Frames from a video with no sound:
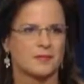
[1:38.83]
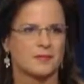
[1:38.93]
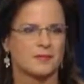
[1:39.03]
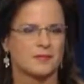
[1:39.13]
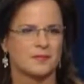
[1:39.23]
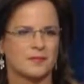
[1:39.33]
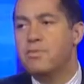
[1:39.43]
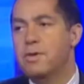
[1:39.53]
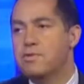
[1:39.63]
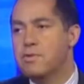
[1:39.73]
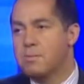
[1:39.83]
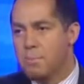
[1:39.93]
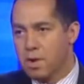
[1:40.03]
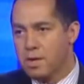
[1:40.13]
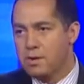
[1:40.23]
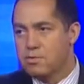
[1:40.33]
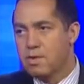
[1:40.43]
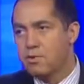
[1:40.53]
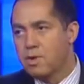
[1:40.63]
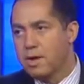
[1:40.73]
Yeah, I think some markets
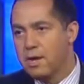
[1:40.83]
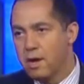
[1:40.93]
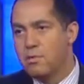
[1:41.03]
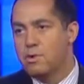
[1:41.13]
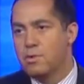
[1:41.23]
that are not healthy,